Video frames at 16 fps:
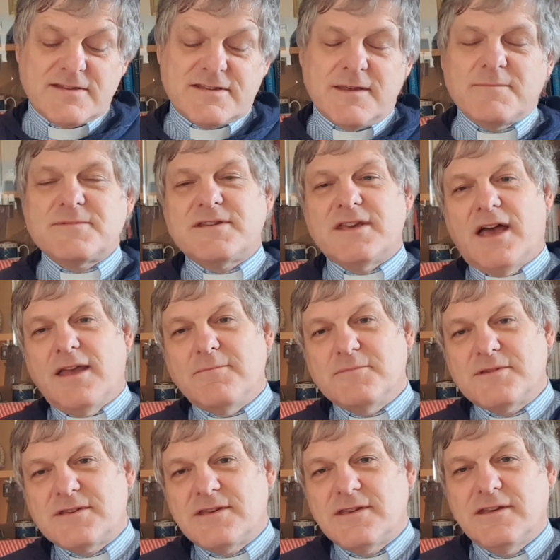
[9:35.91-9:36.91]

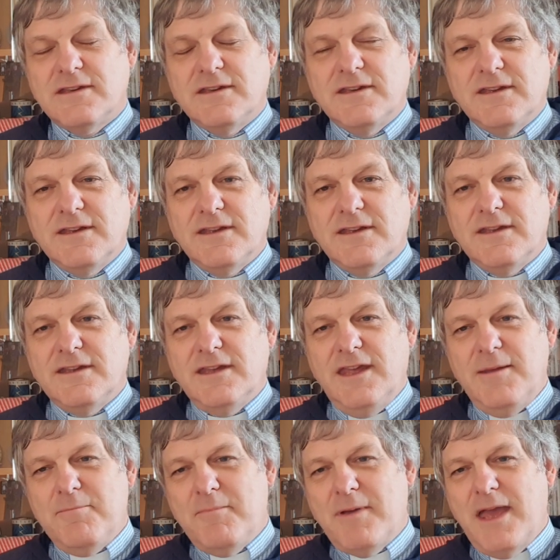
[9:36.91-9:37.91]
sometimes
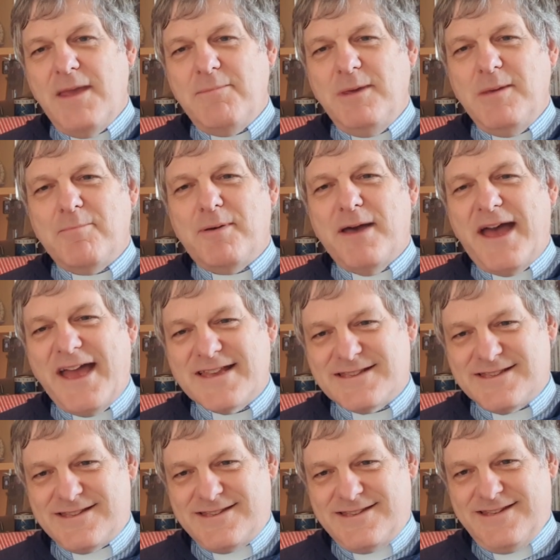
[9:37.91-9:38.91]
it may be
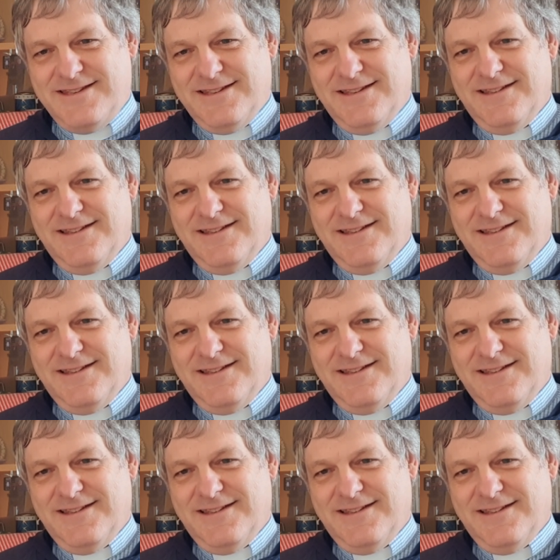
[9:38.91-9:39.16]
best.